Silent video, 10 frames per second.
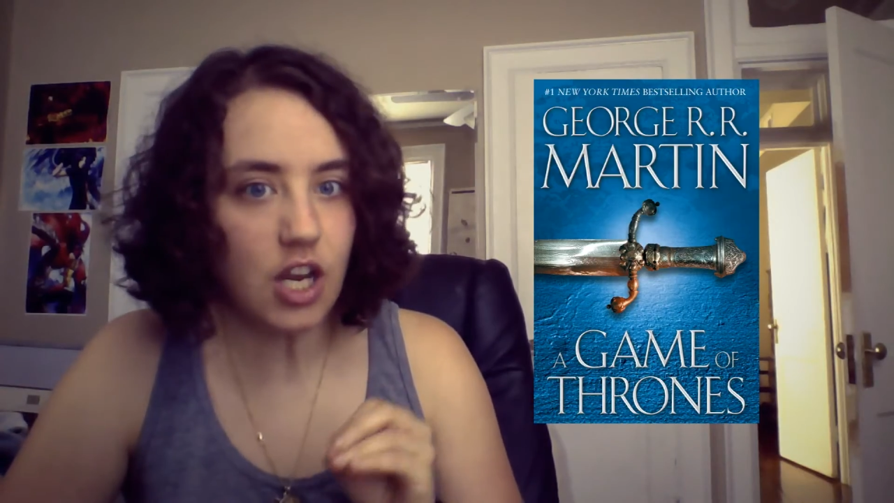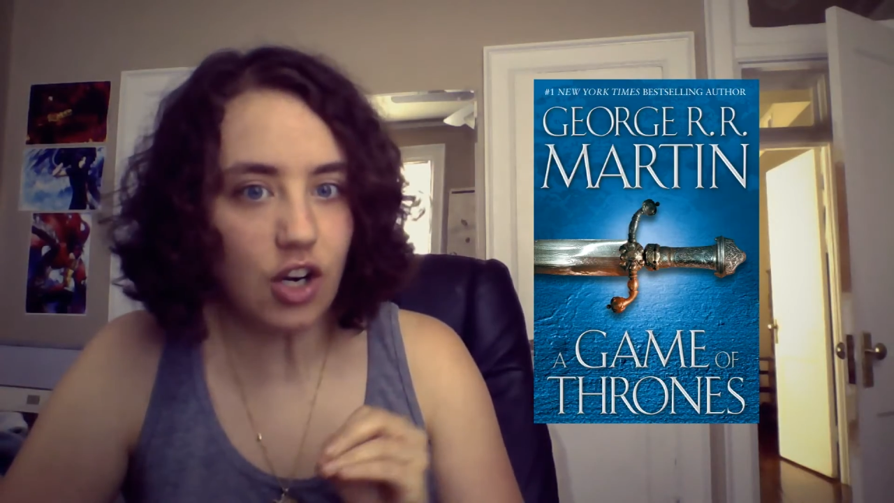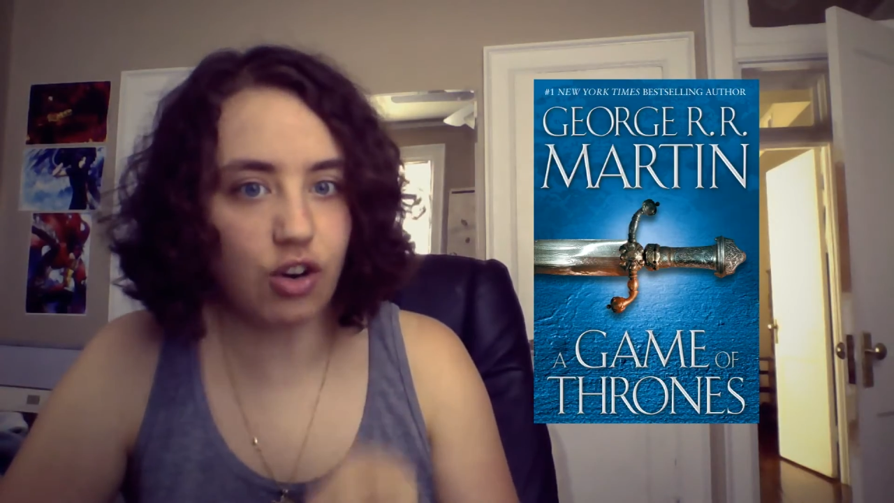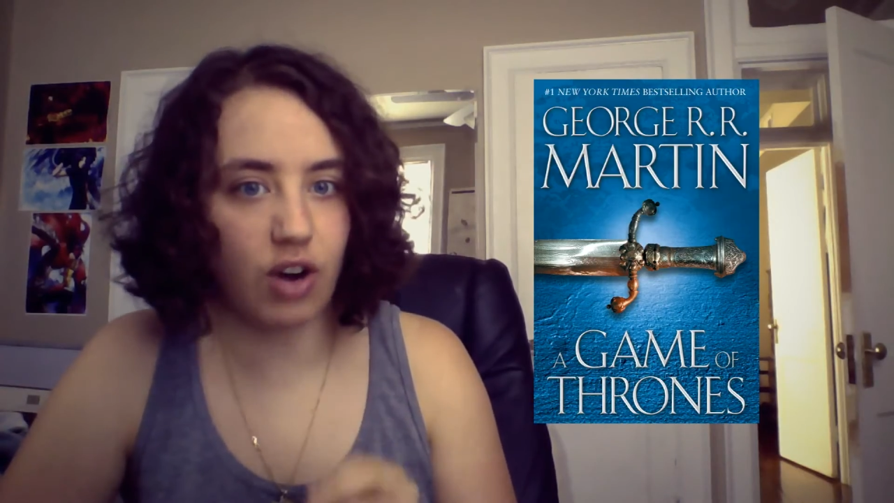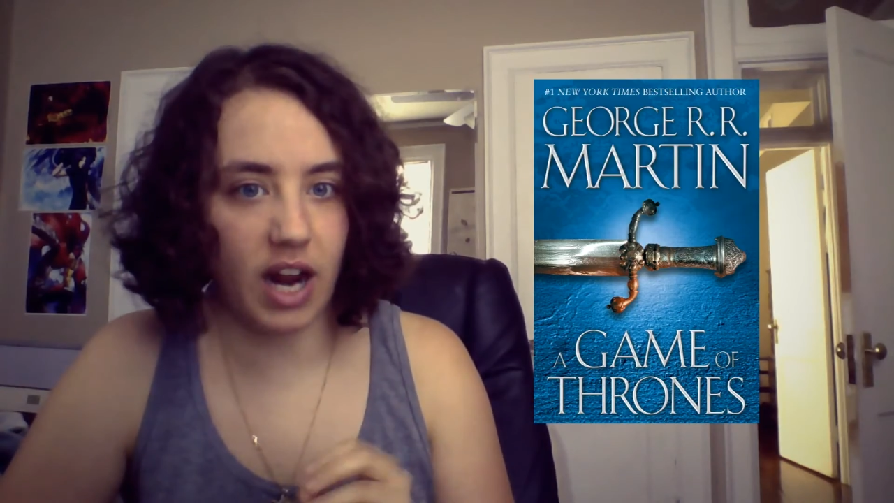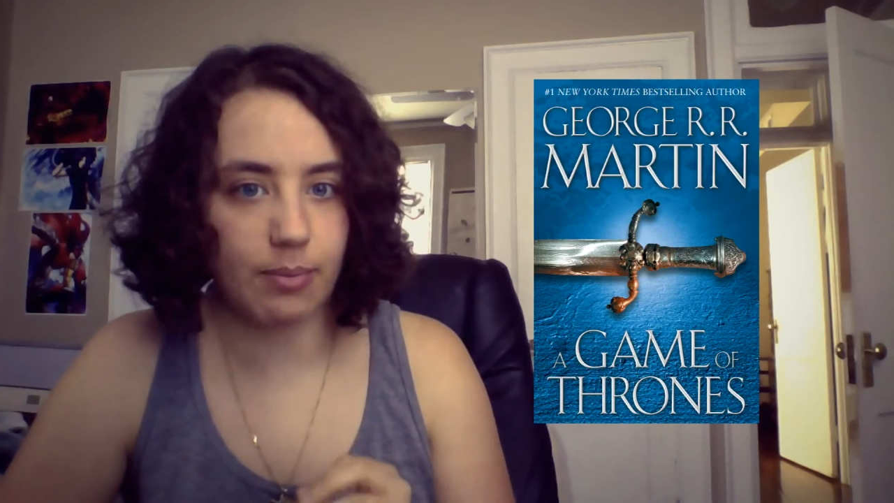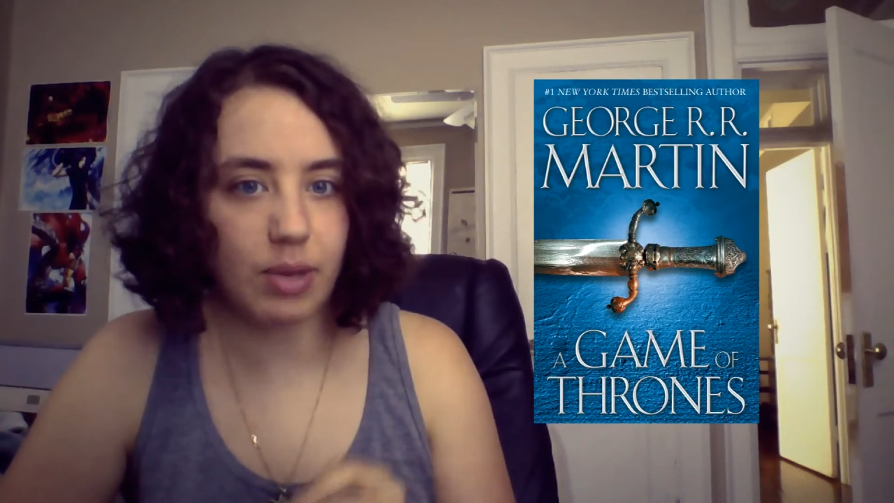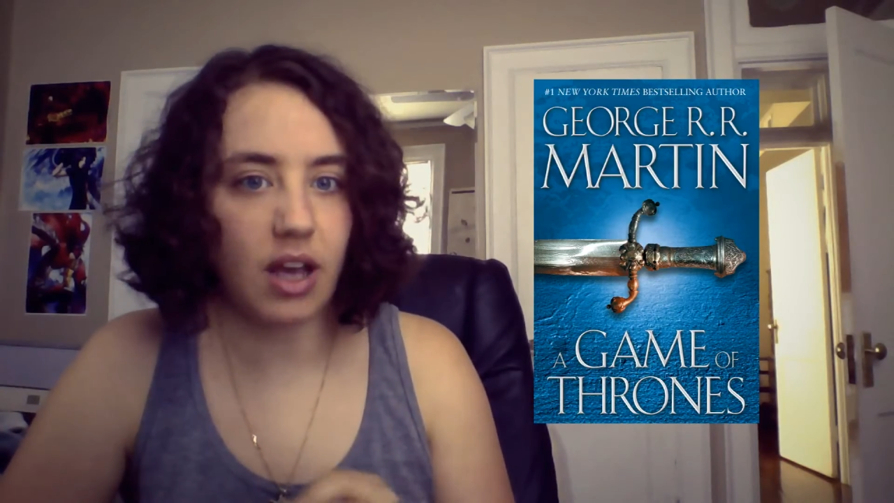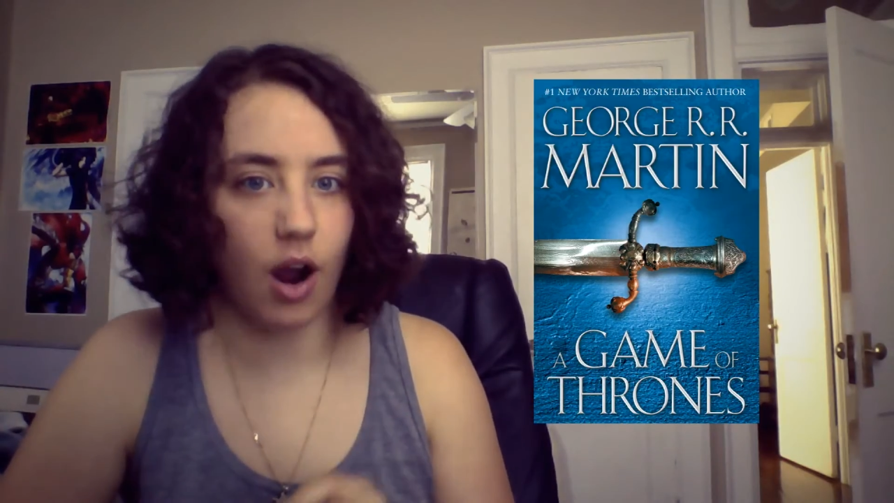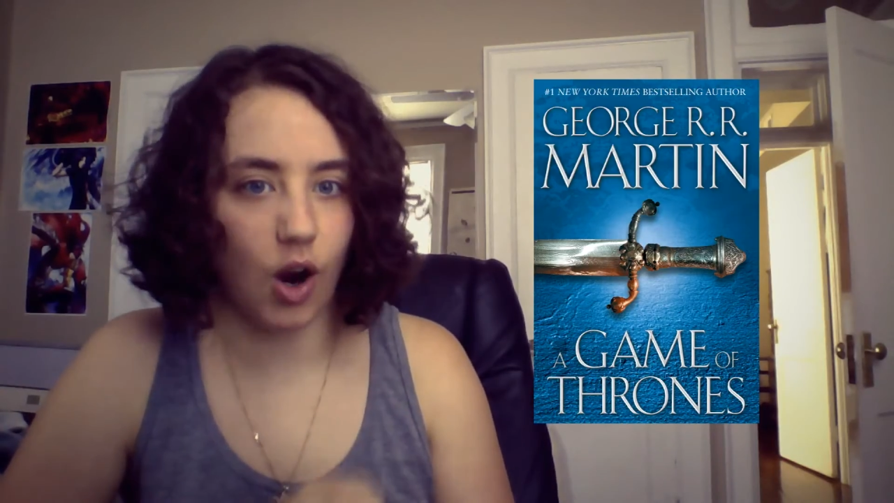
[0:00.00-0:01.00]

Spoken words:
incredibly